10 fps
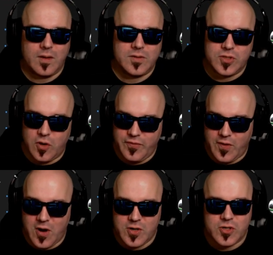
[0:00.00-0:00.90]
So
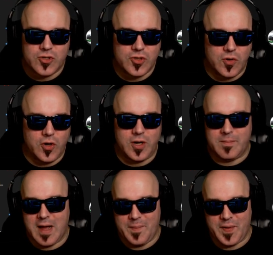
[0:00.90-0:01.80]
far, so good in
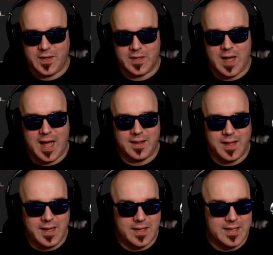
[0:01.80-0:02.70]
my opinion. I
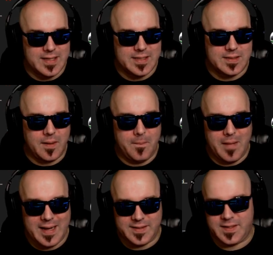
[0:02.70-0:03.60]
like his
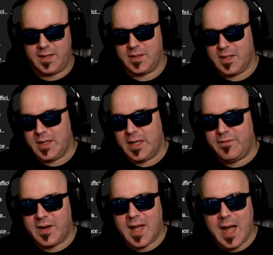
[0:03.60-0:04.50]
mindset.
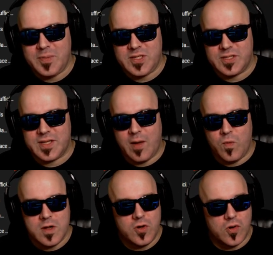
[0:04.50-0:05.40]
If it accomplishes that
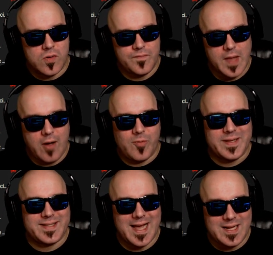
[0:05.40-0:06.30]
one goal, I will be
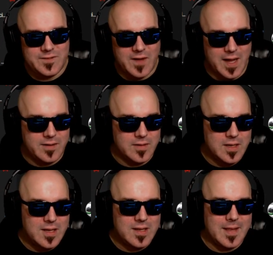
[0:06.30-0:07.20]
satisfied
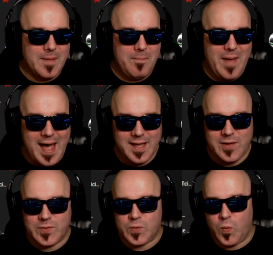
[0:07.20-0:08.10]
that my
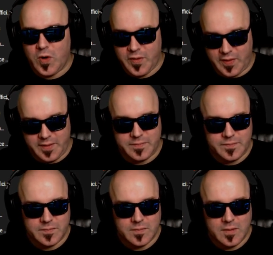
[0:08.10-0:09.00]
backing was worth it,
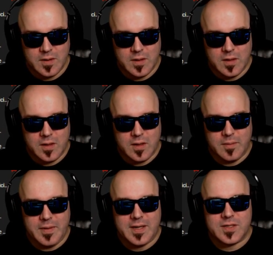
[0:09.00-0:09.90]

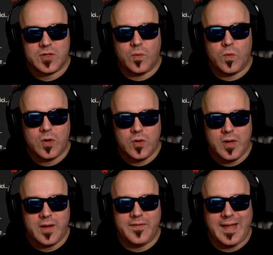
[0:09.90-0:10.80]
because the world
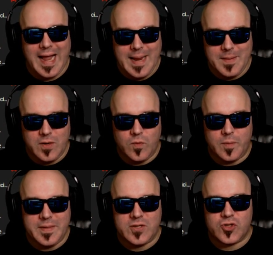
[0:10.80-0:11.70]
of gaming will
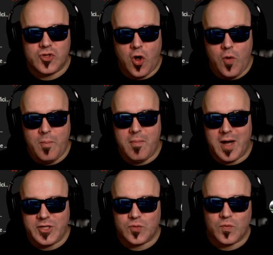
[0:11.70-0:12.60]
be so
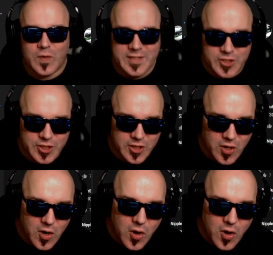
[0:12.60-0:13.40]
much richer.